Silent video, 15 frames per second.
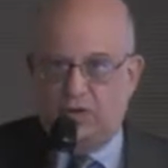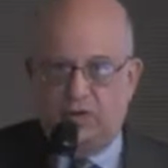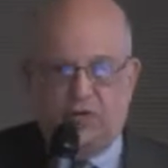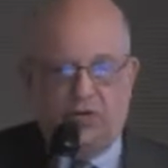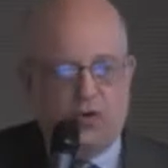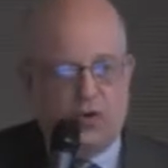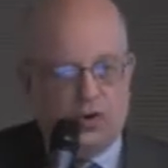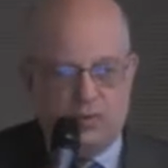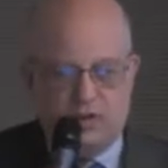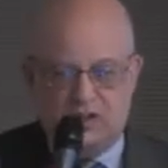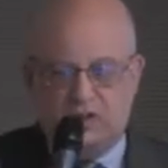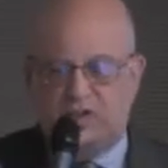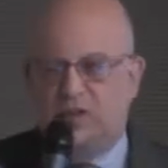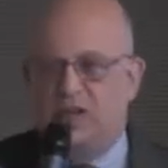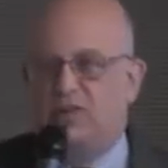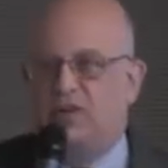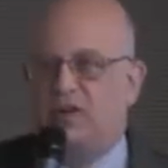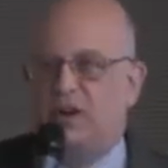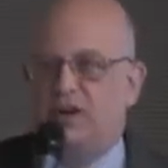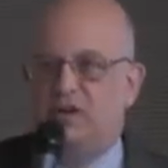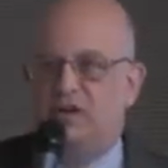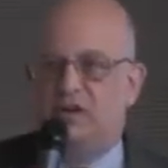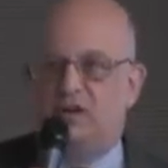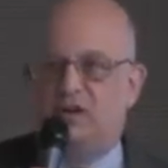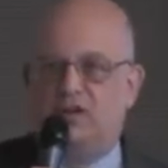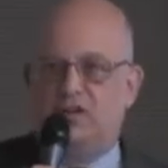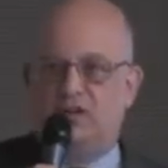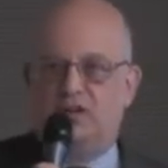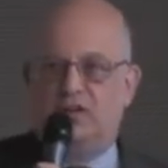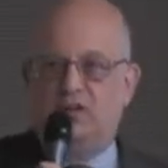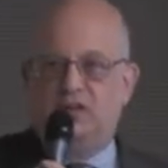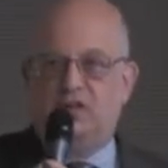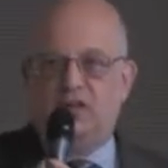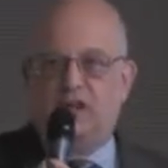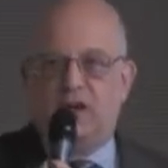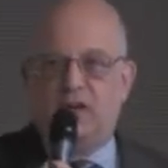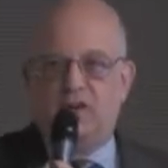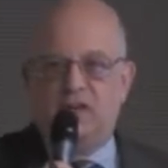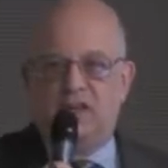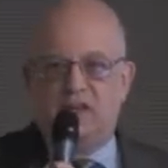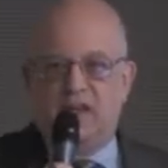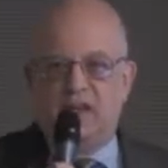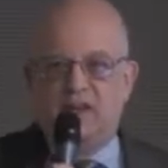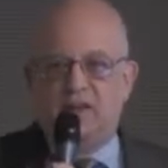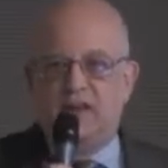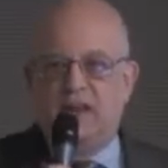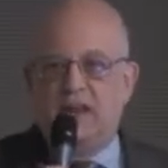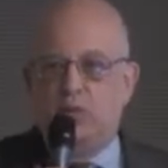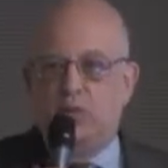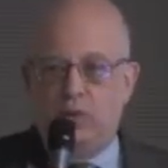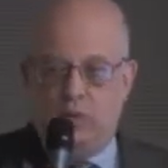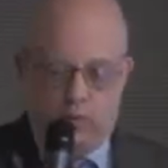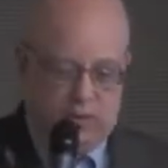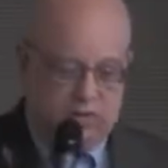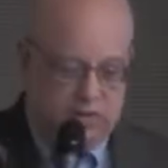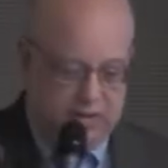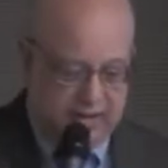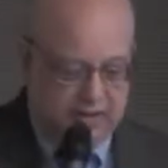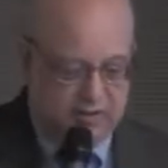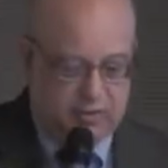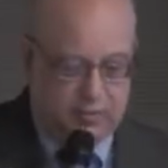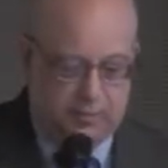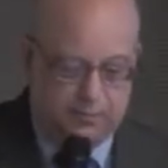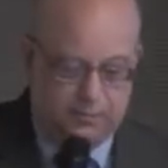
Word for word: the form. Just leave it on your chair at the end and we will collect them.